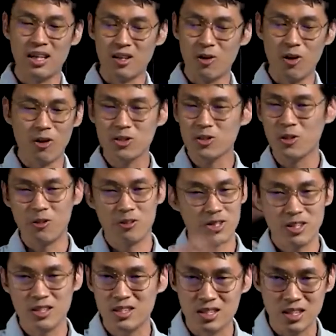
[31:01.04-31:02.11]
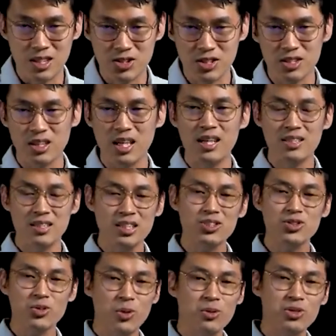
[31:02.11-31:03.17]
long theological discussions,
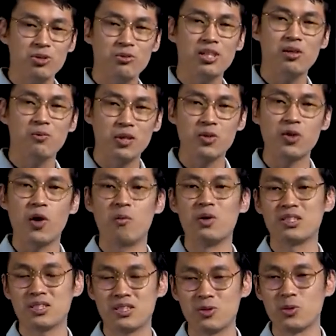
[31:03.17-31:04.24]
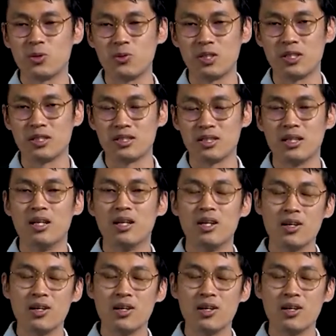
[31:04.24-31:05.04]
this shows you really what God wants to do with us.